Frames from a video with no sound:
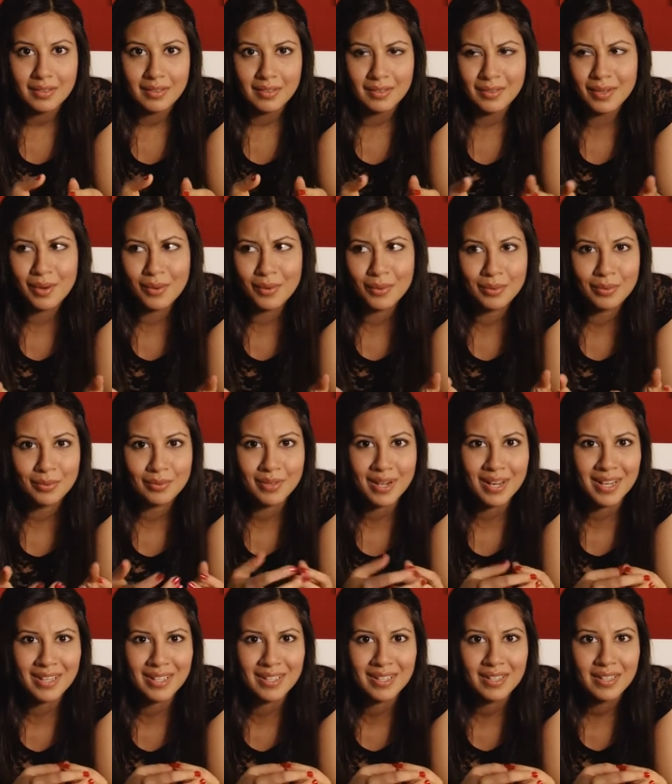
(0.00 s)
No,
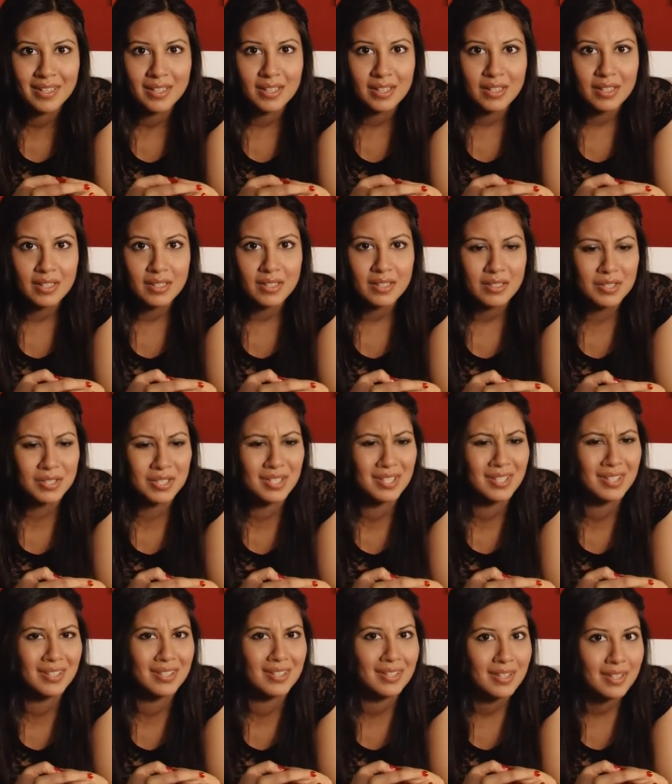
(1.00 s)
right? Shh.
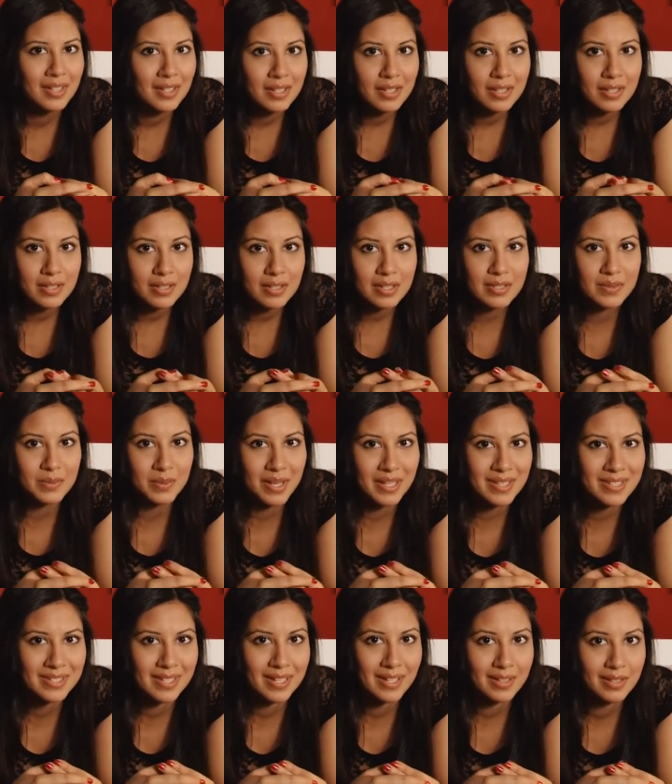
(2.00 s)
That's what I
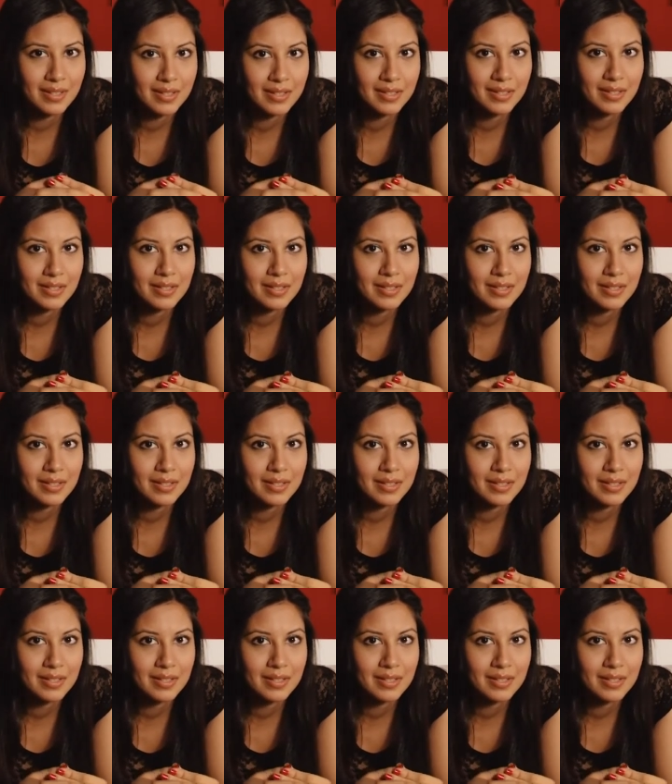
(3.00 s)
said.